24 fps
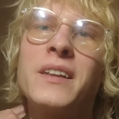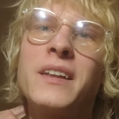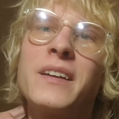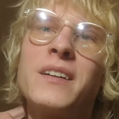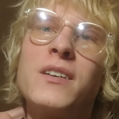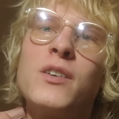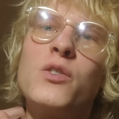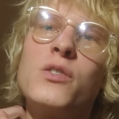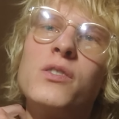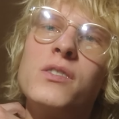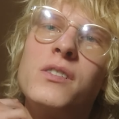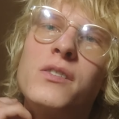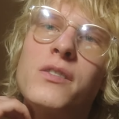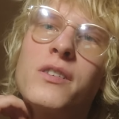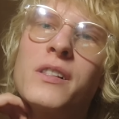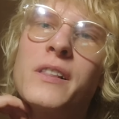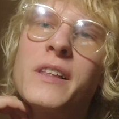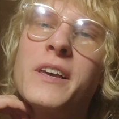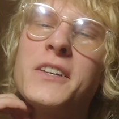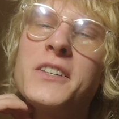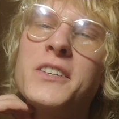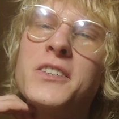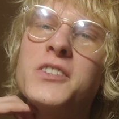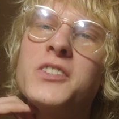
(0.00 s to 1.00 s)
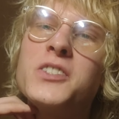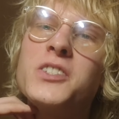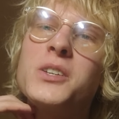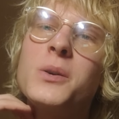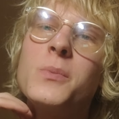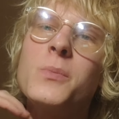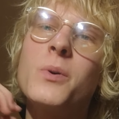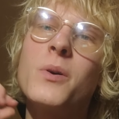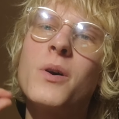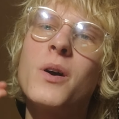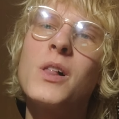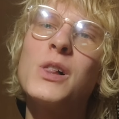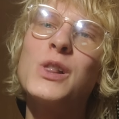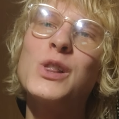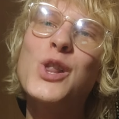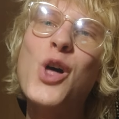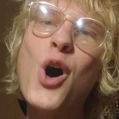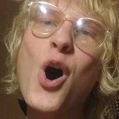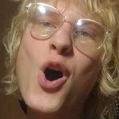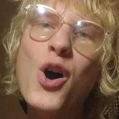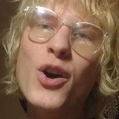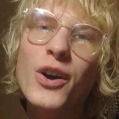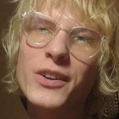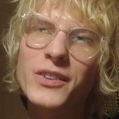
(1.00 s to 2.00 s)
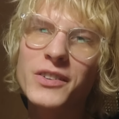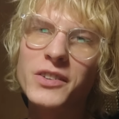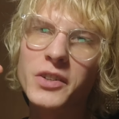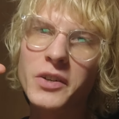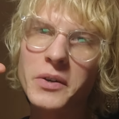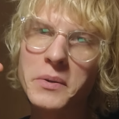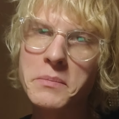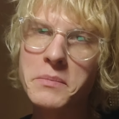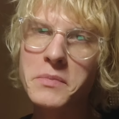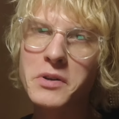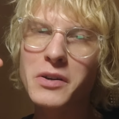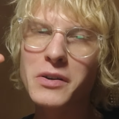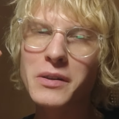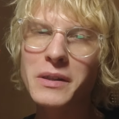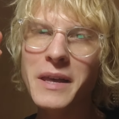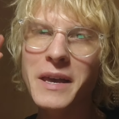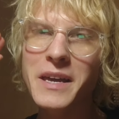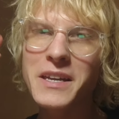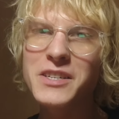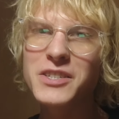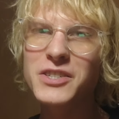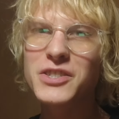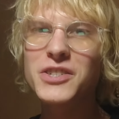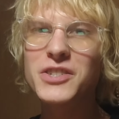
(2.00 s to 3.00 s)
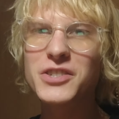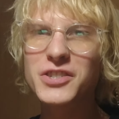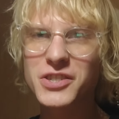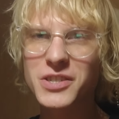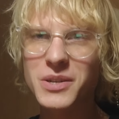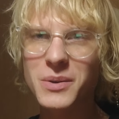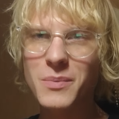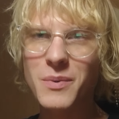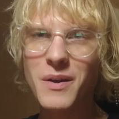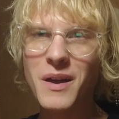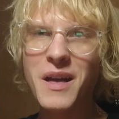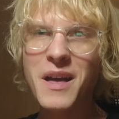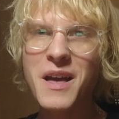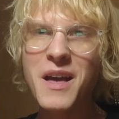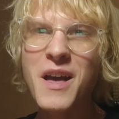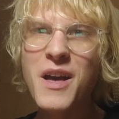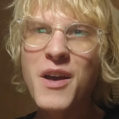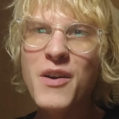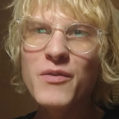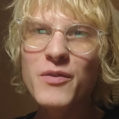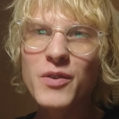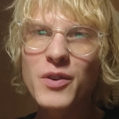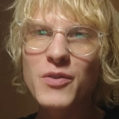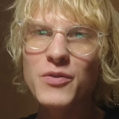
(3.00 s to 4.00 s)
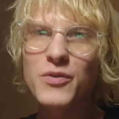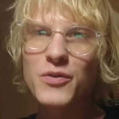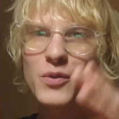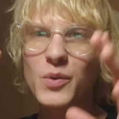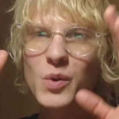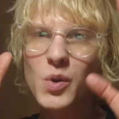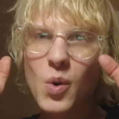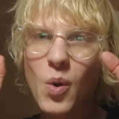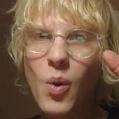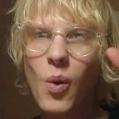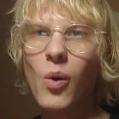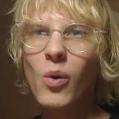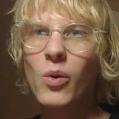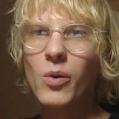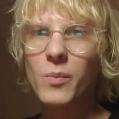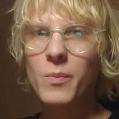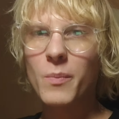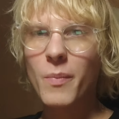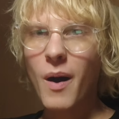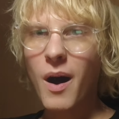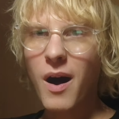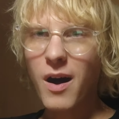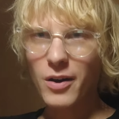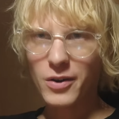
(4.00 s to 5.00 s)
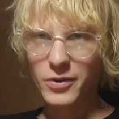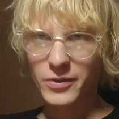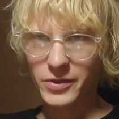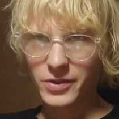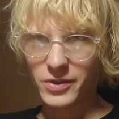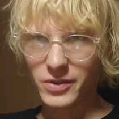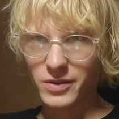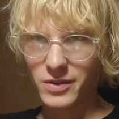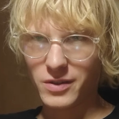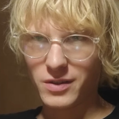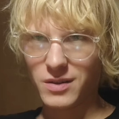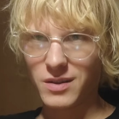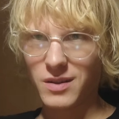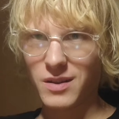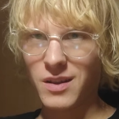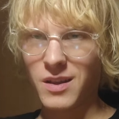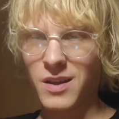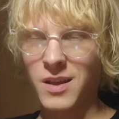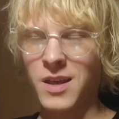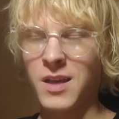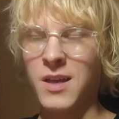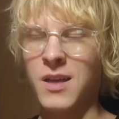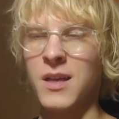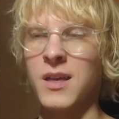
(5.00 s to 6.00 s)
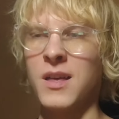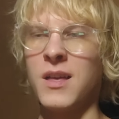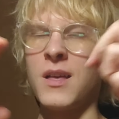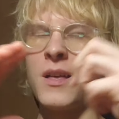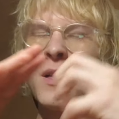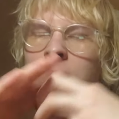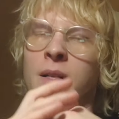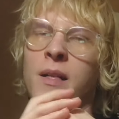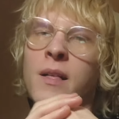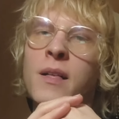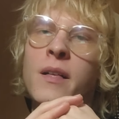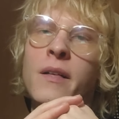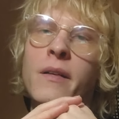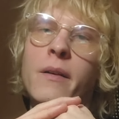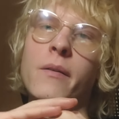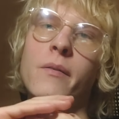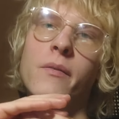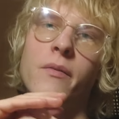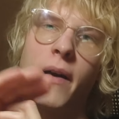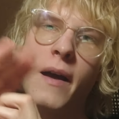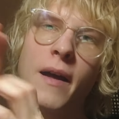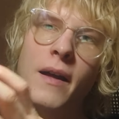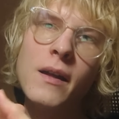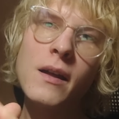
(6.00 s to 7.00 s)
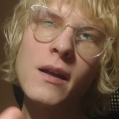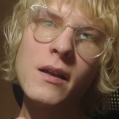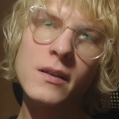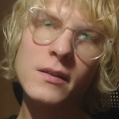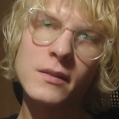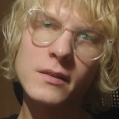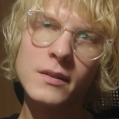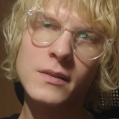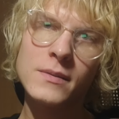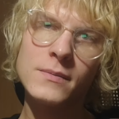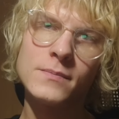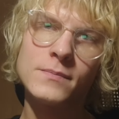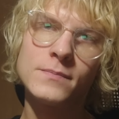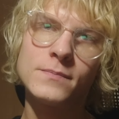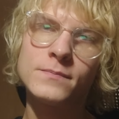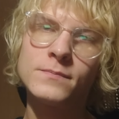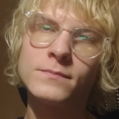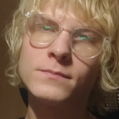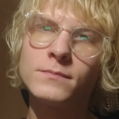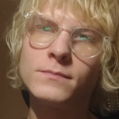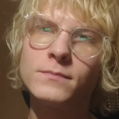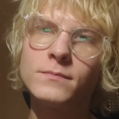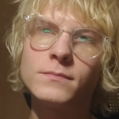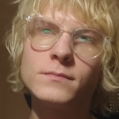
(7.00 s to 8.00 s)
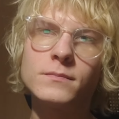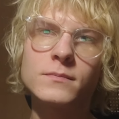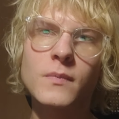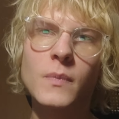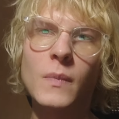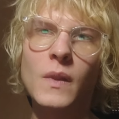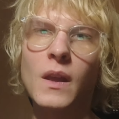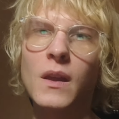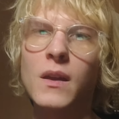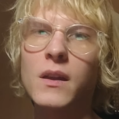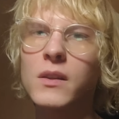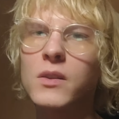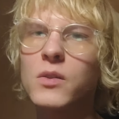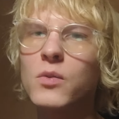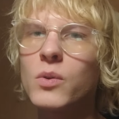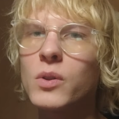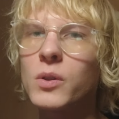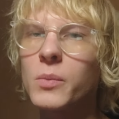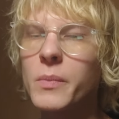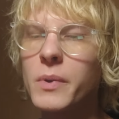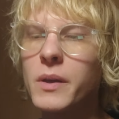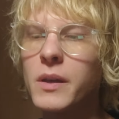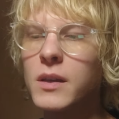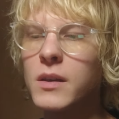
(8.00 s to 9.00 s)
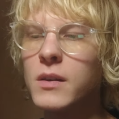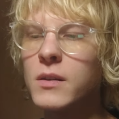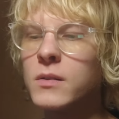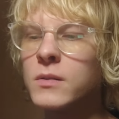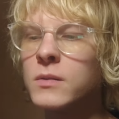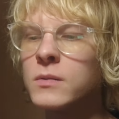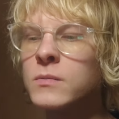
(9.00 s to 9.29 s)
a relationship, a long-term relationship with your partner, then it will be